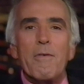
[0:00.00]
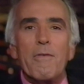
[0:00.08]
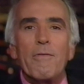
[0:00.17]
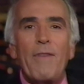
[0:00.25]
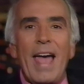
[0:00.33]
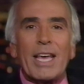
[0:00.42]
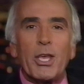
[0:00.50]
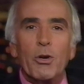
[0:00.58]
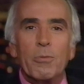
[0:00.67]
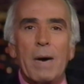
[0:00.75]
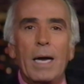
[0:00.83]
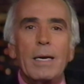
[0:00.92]

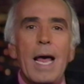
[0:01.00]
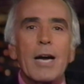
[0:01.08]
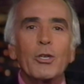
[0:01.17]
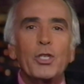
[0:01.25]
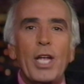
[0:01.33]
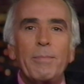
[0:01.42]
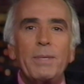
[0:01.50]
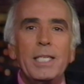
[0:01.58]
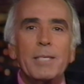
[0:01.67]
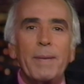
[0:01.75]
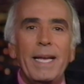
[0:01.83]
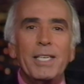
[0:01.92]
Vacuum, a large
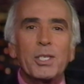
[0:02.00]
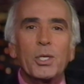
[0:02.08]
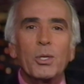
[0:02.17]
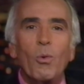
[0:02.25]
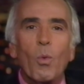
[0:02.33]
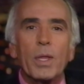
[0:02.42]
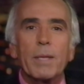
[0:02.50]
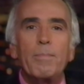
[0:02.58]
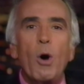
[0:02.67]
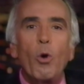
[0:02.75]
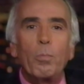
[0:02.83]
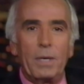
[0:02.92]
empty space where the
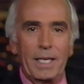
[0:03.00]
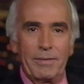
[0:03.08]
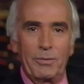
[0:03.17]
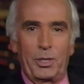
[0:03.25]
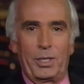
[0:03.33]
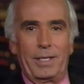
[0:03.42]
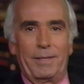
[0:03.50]
Pope lives.